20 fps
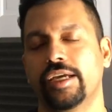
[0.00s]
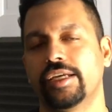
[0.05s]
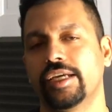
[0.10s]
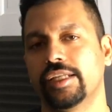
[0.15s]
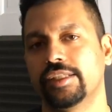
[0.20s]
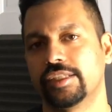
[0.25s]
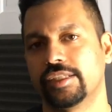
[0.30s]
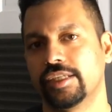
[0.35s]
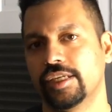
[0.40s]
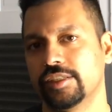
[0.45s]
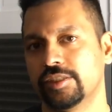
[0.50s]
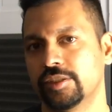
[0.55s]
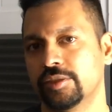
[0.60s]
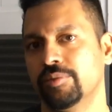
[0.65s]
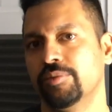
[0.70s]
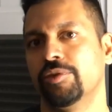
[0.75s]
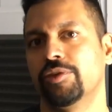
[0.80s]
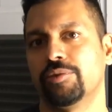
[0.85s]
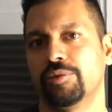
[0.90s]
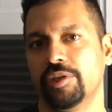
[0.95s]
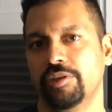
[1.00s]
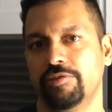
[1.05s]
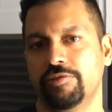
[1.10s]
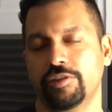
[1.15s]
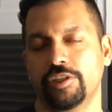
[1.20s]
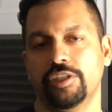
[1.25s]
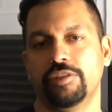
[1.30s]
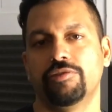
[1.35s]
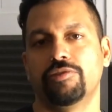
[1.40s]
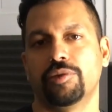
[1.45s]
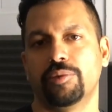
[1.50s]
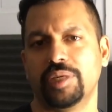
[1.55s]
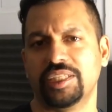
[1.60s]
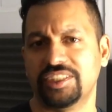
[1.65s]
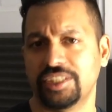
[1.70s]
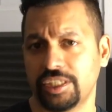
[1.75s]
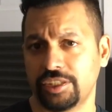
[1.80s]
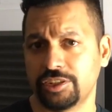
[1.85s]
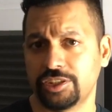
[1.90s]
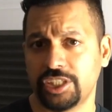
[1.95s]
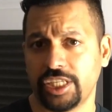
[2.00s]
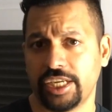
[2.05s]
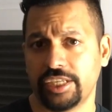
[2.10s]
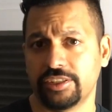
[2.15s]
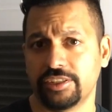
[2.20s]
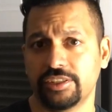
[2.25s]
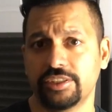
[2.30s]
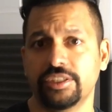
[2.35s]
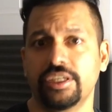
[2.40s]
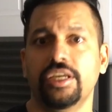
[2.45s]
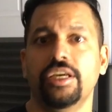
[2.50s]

I got the custom 3 foot for my center channel